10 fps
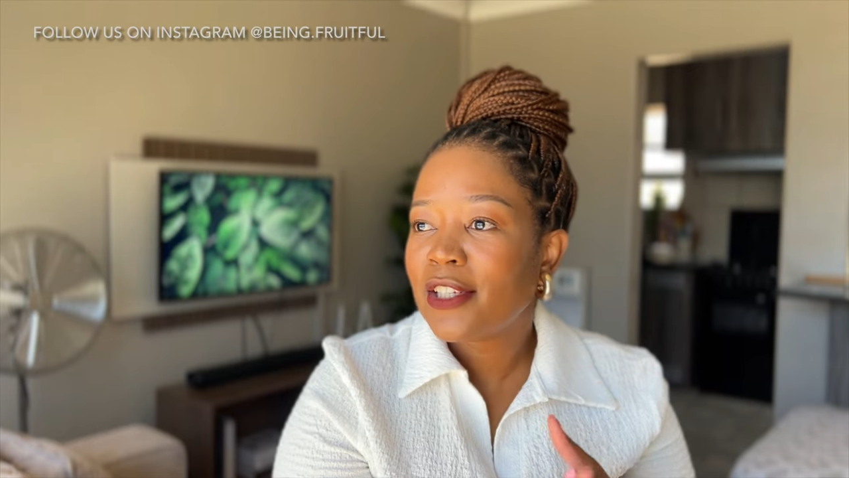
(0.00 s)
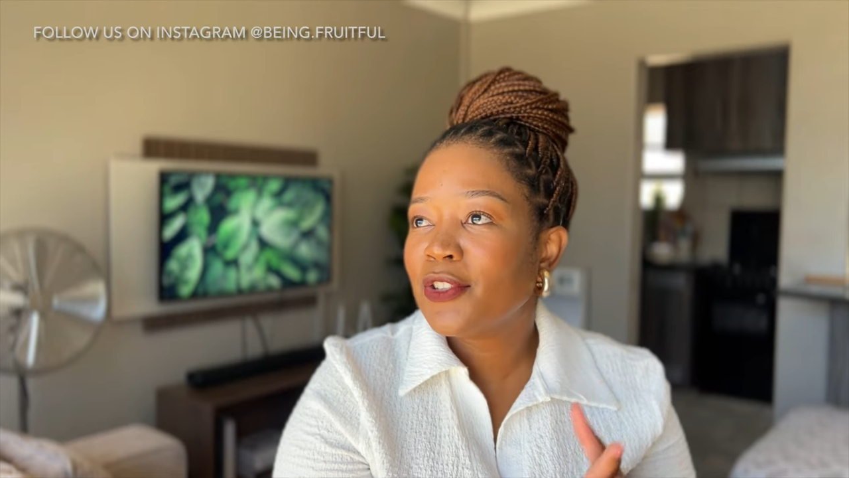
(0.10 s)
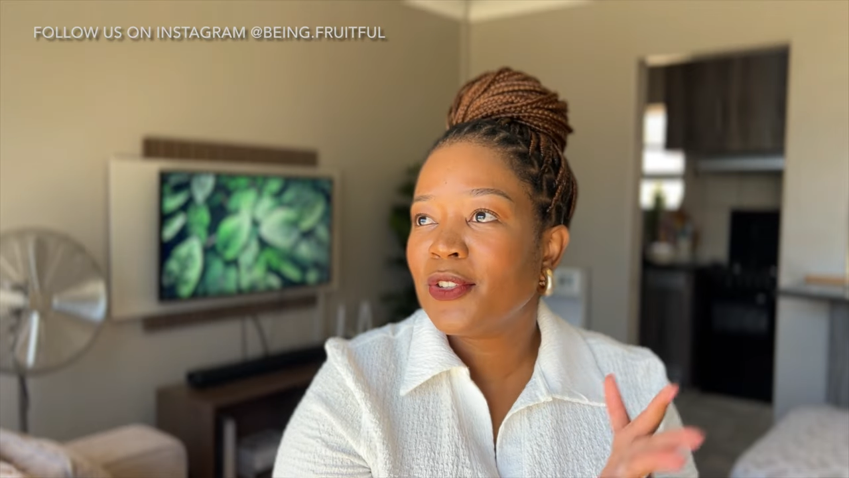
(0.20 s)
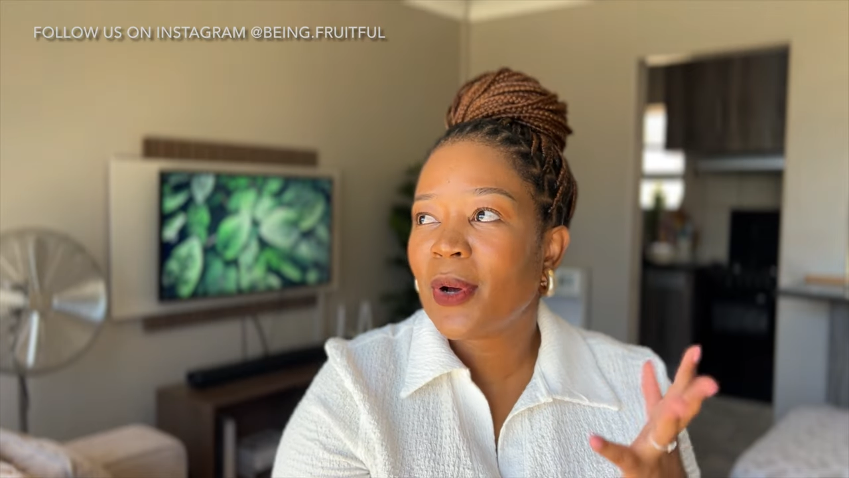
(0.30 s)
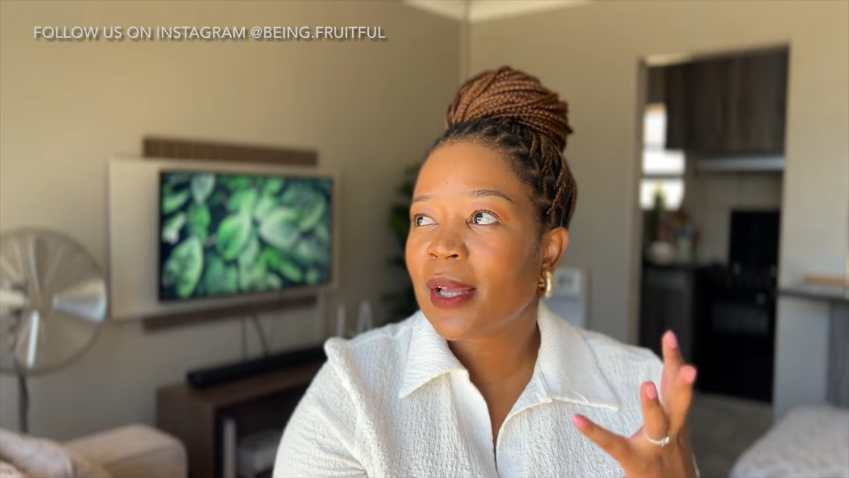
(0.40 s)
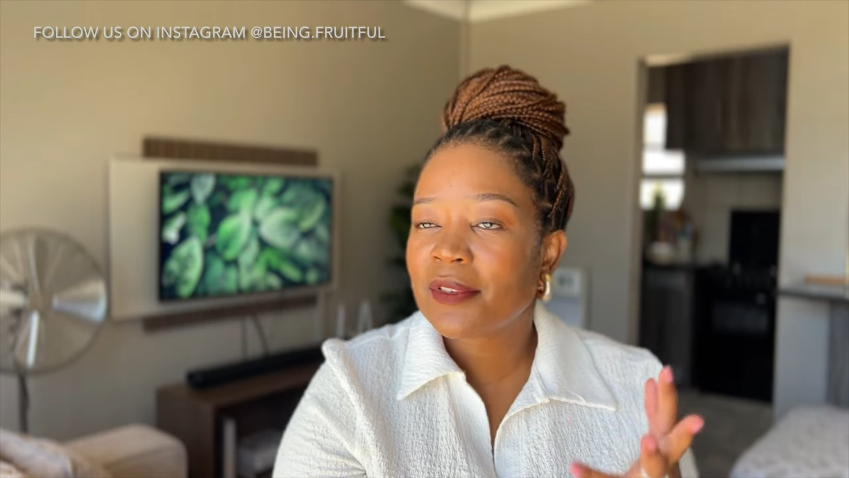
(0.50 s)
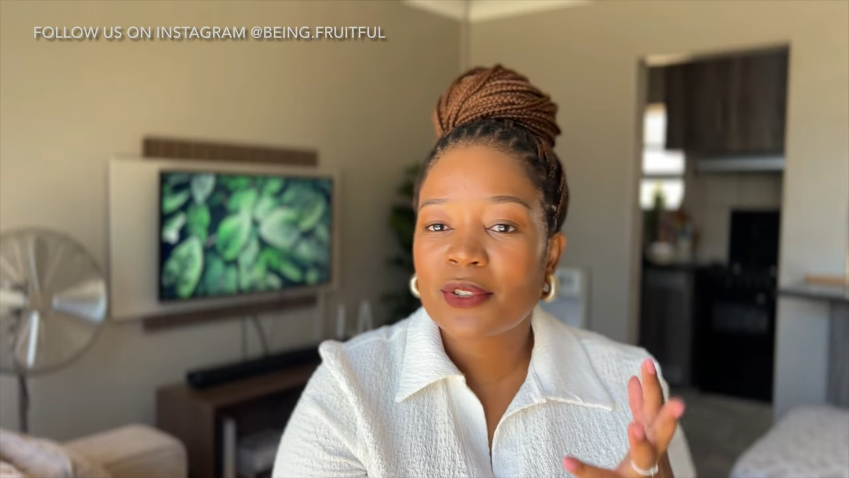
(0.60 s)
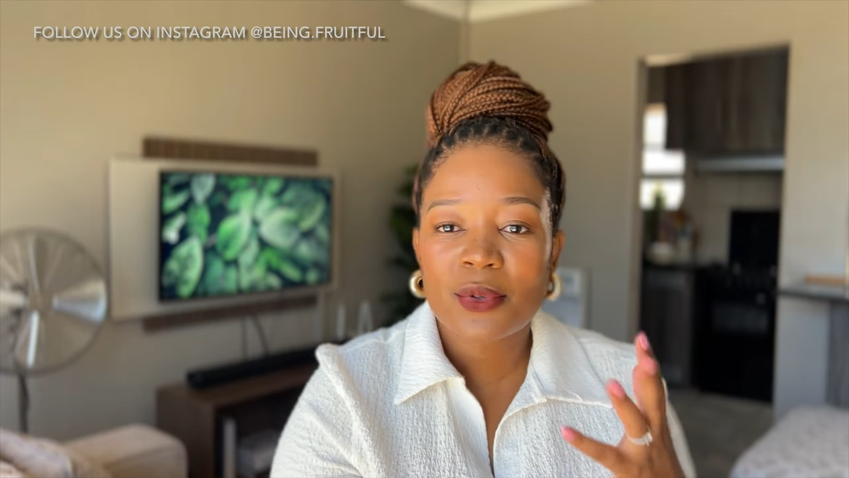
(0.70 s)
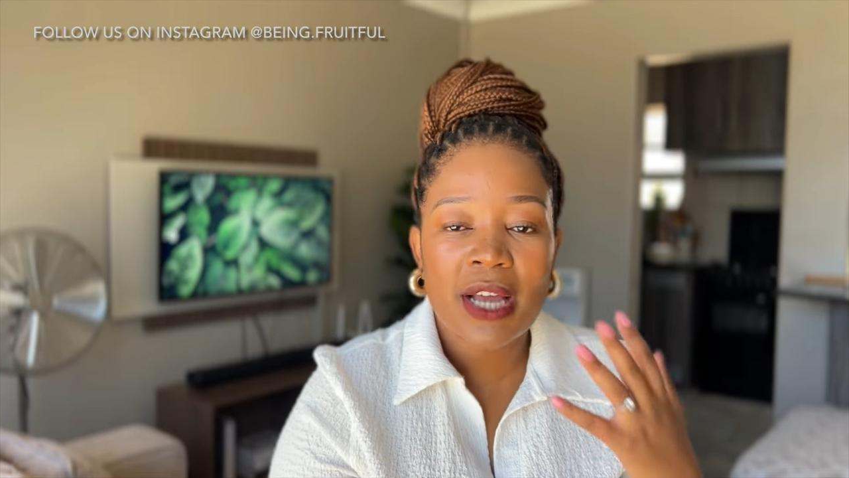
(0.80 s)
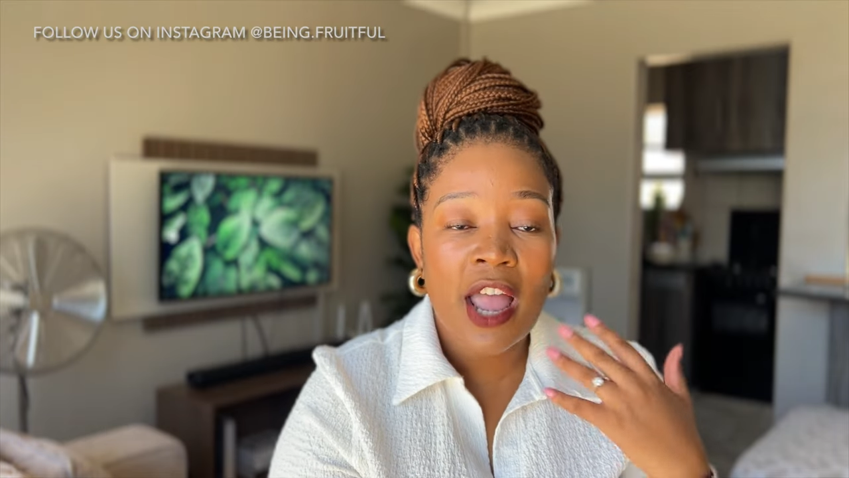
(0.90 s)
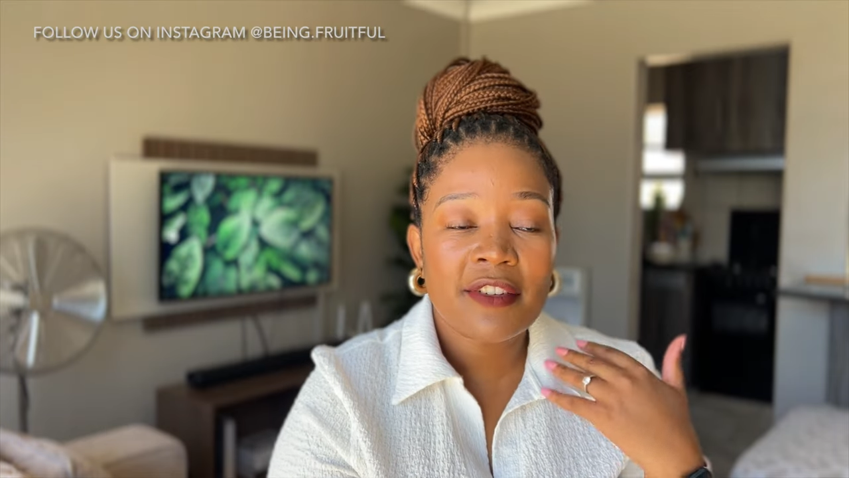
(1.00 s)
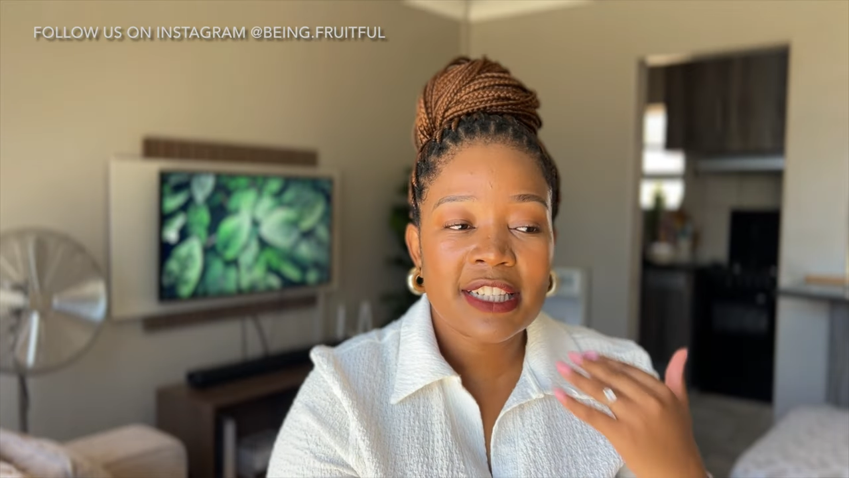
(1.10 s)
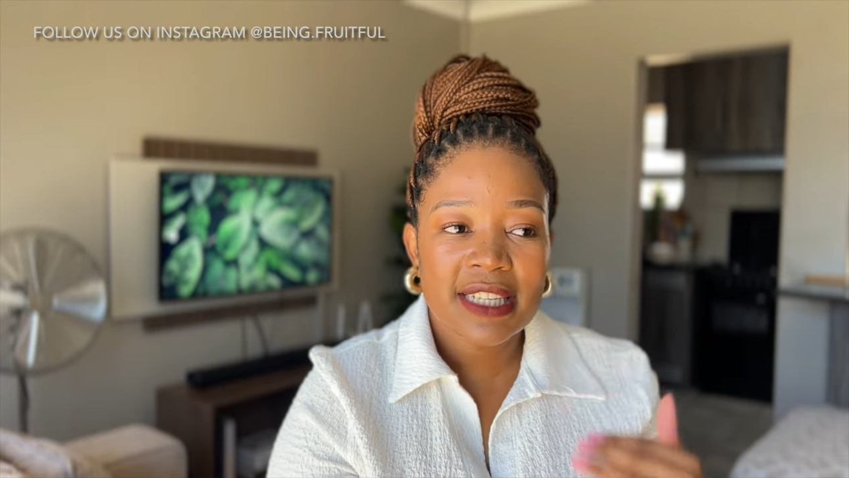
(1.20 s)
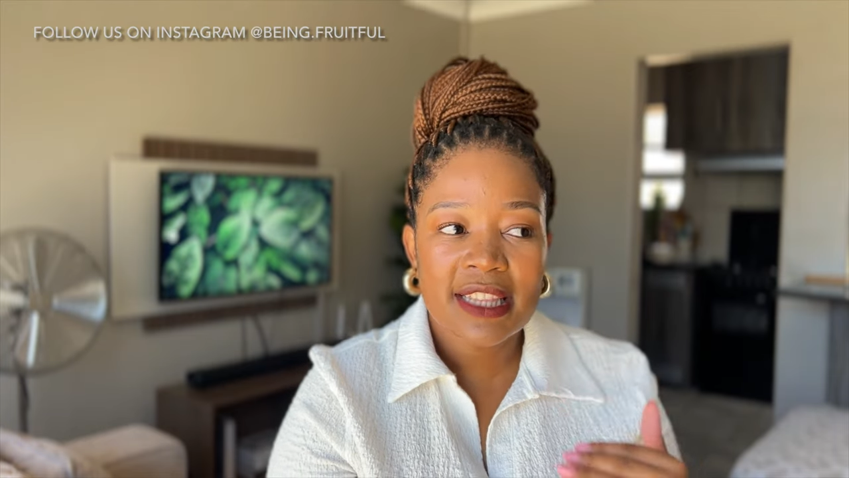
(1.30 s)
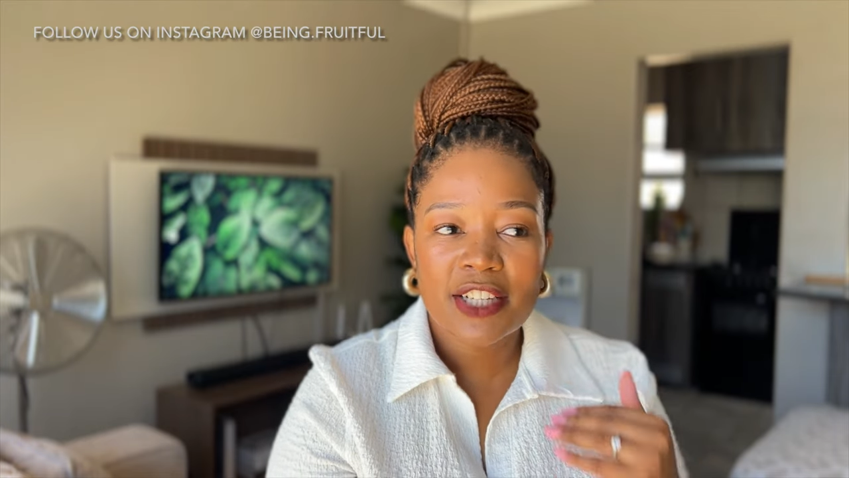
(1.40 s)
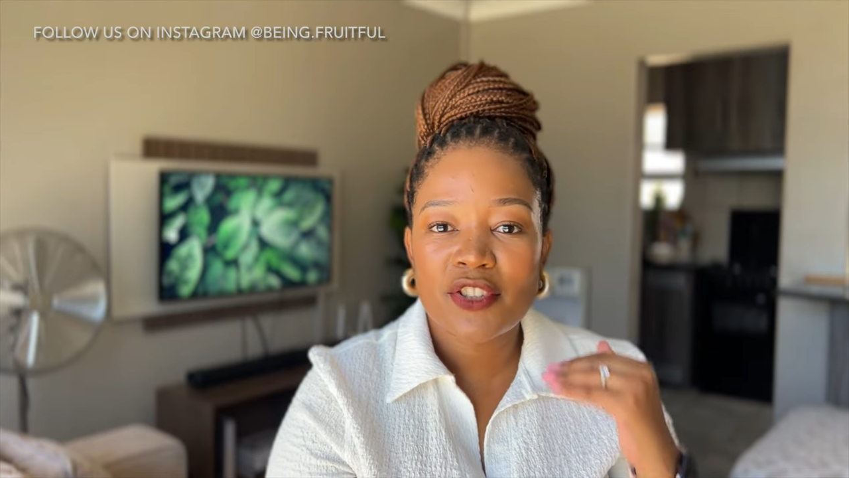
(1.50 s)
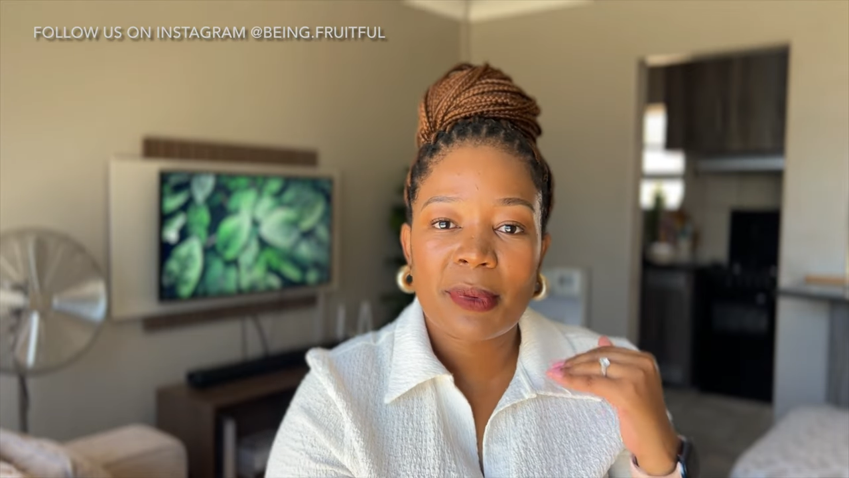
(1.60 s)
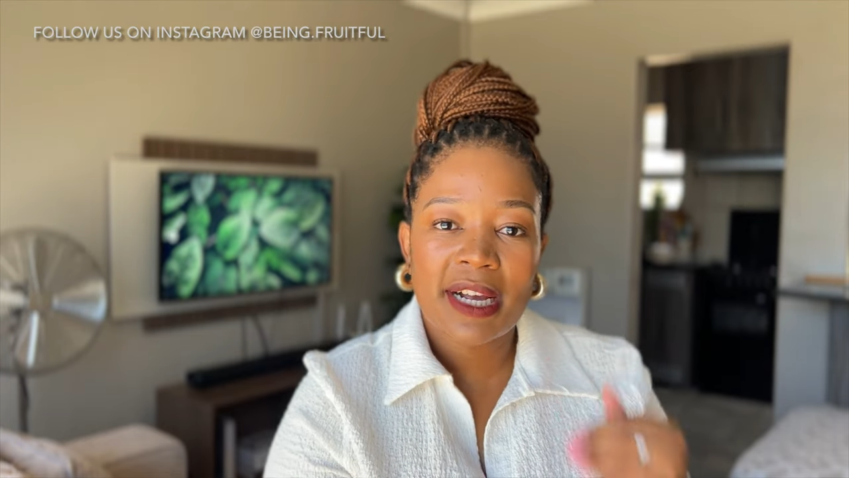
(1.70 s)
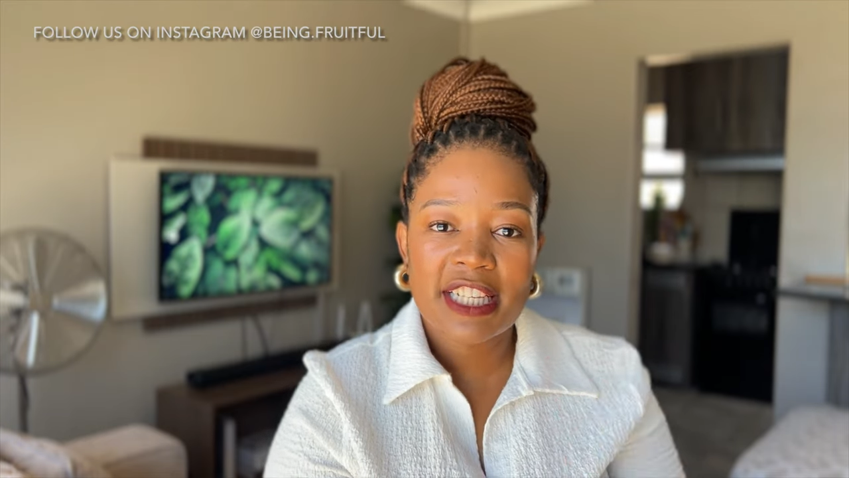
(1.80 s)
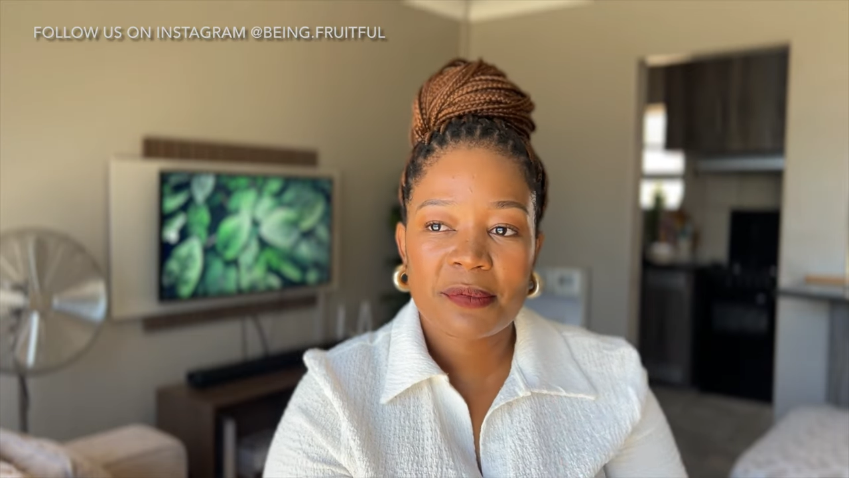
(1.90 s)
You know, I even said that to my
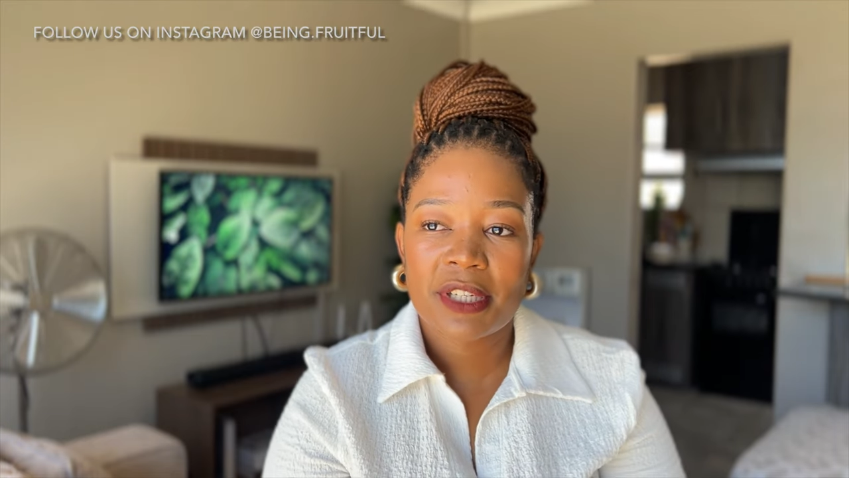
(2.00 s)
husband.